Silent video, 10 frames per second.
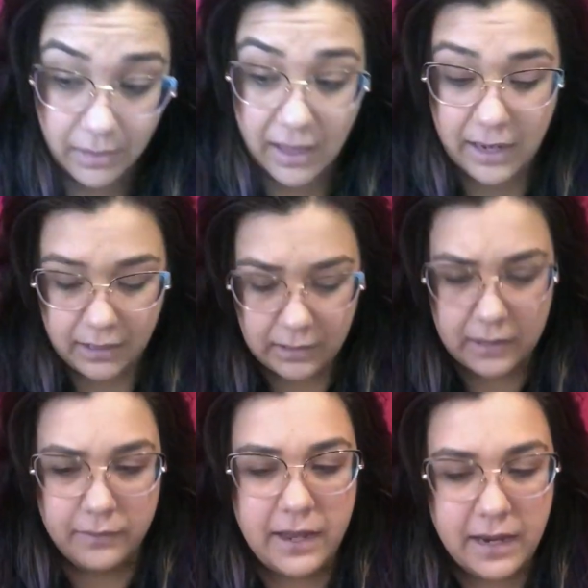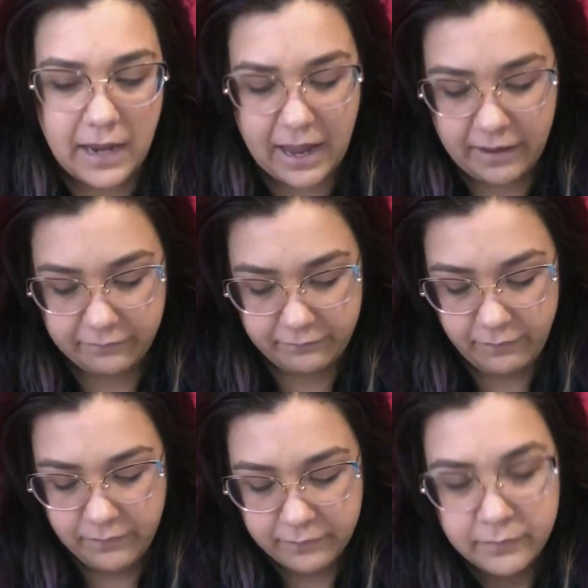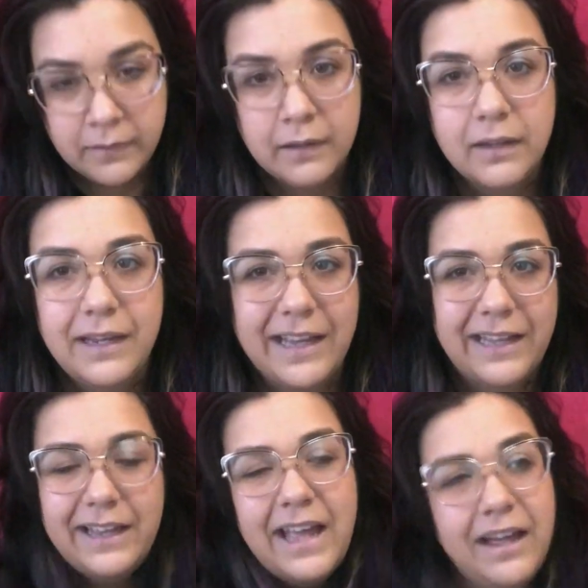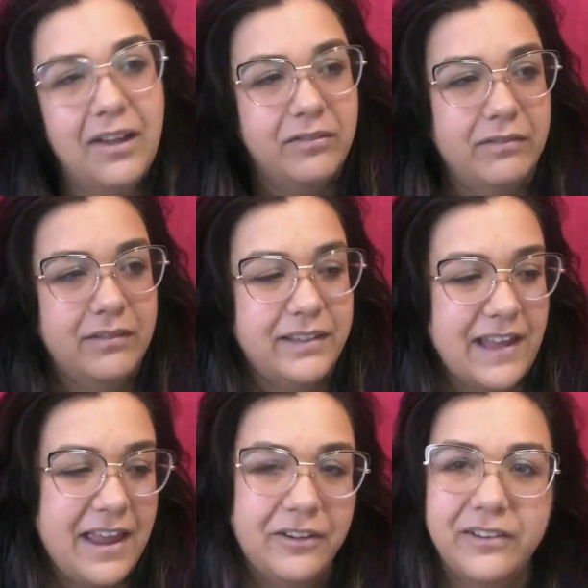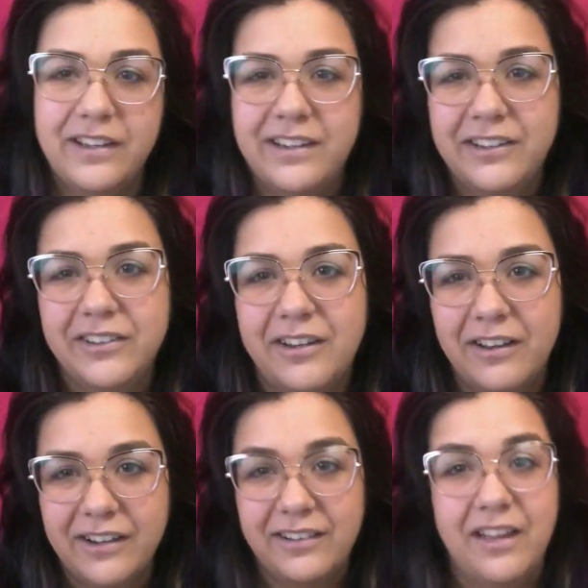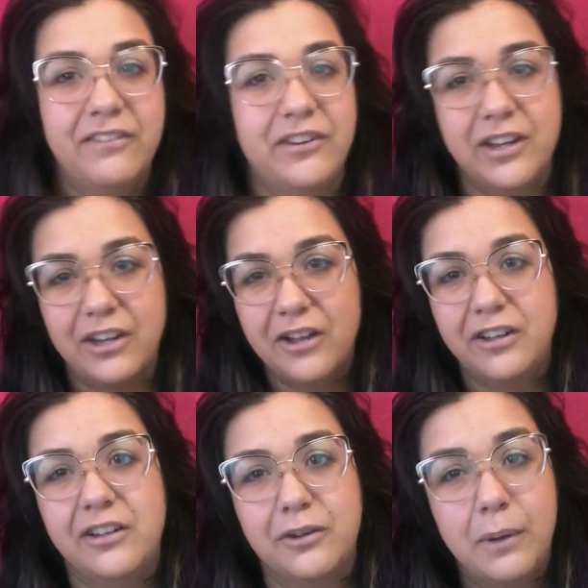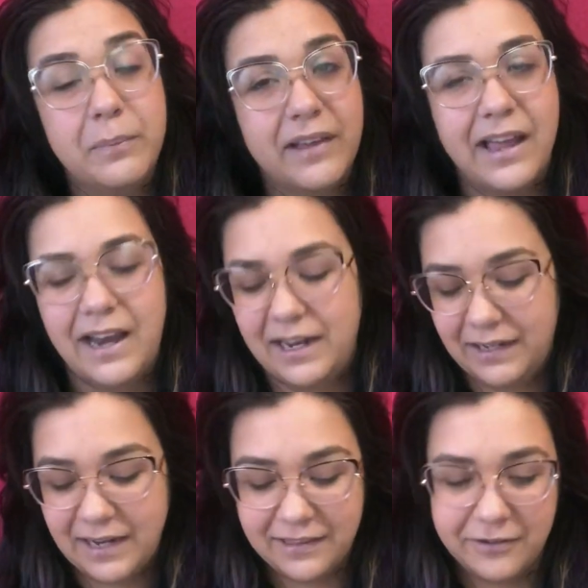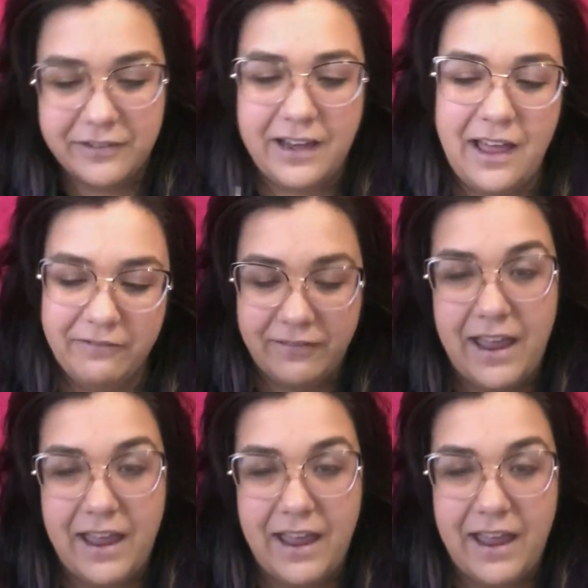And they have, yeah, like, they have sales and deals and all that stuff, so go look on their website and get their stuff,